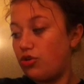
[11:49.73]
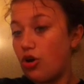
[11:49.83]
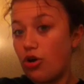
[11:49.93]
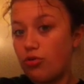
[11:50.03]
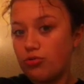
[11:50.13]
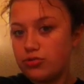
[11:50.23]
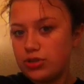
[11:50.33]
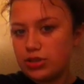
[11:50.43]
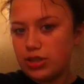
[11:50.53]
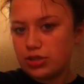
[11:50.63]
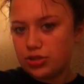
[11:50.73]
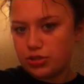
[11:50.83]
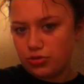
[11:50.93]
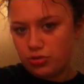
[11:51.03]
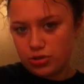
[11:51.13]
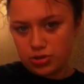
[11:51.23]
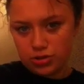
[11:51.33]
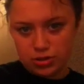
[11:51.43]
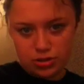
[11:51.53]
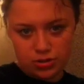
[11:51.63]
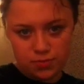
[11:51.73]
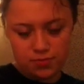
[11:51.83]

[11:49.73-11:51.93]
knows that she's gorgeous.